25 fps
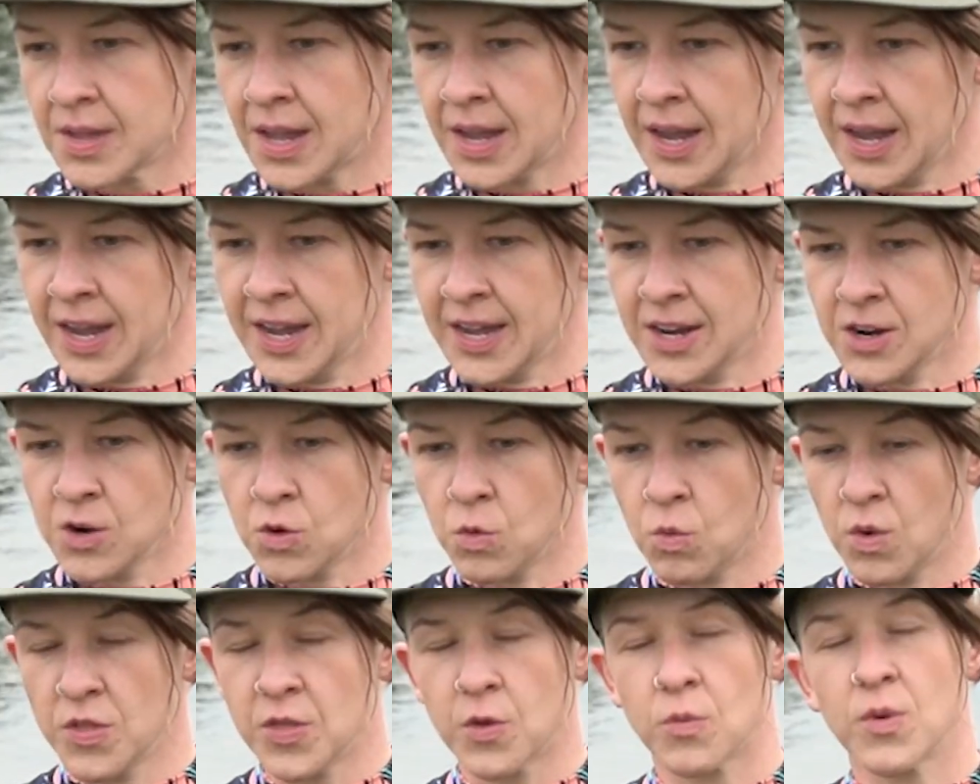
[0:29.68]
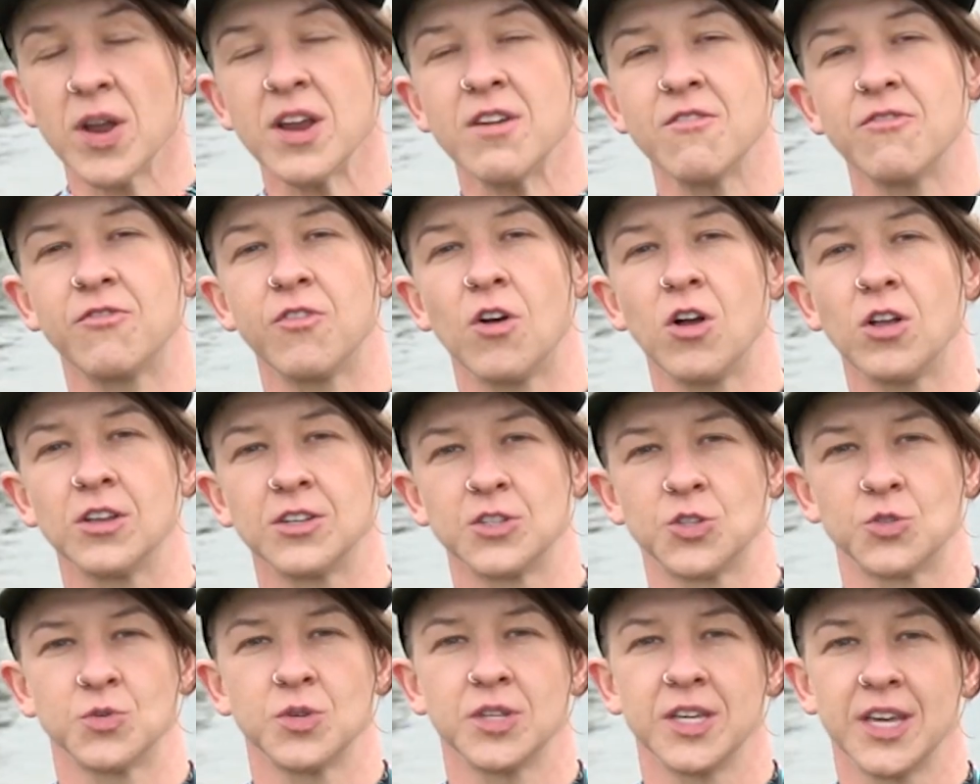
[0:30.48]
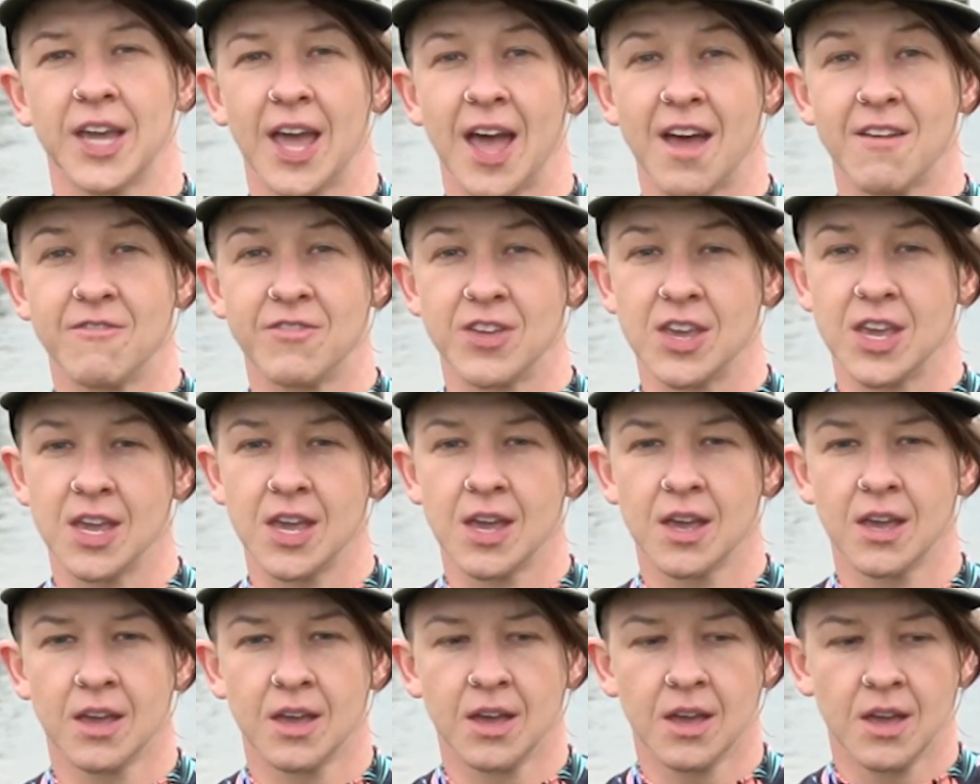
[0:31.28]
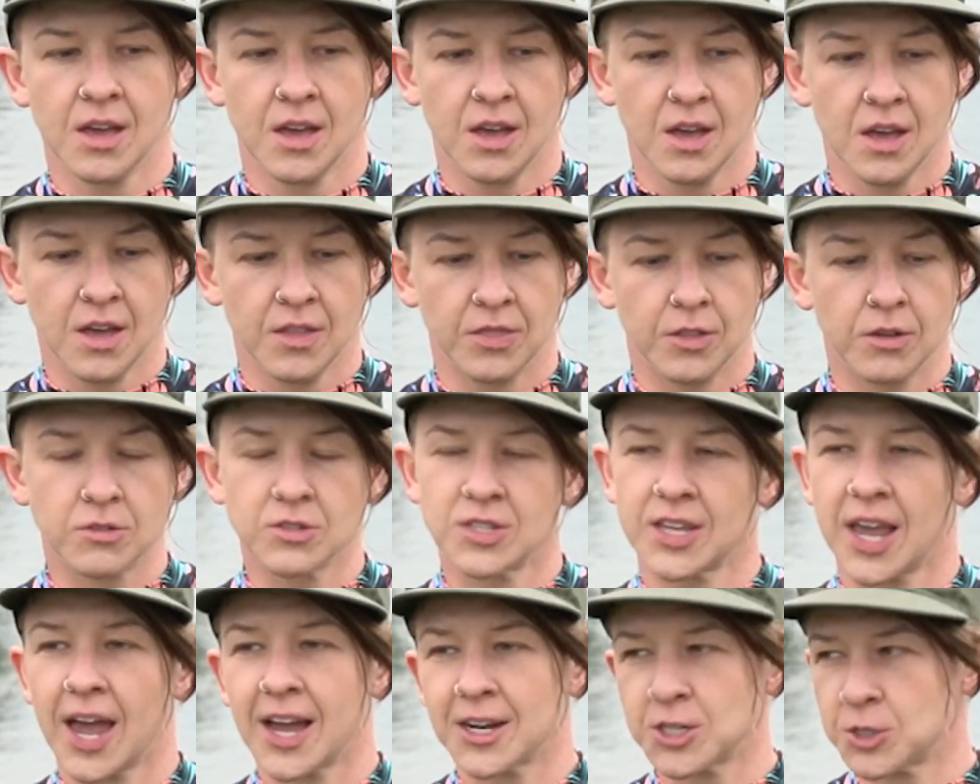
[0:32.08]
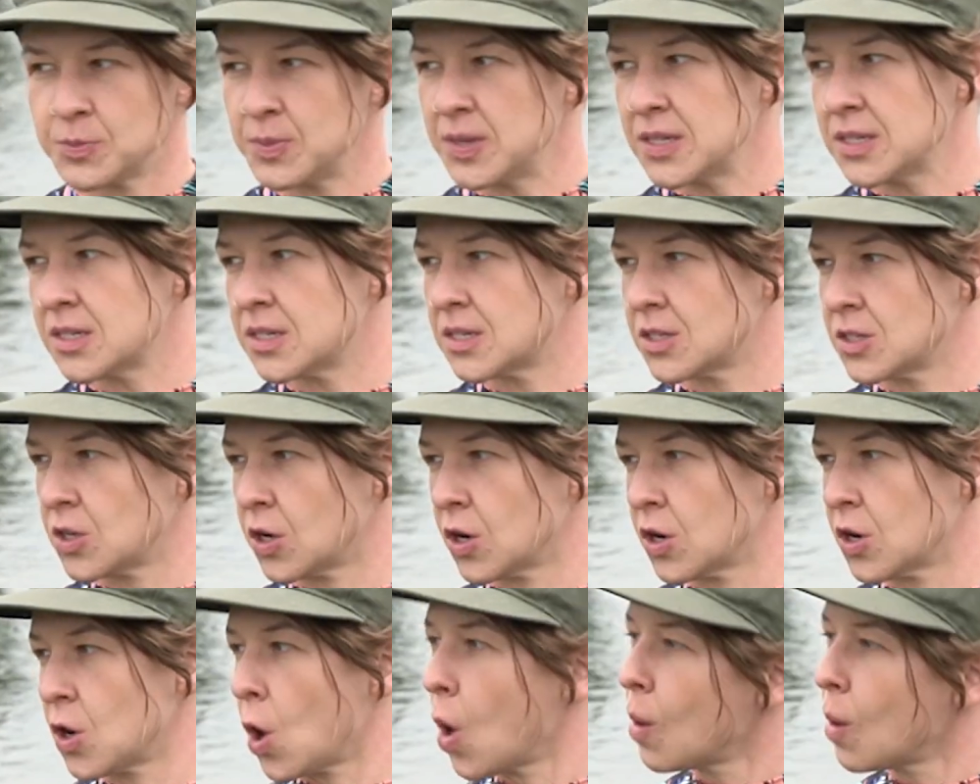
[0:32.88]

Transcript: And when the rainfall is really heavy, those catchments turn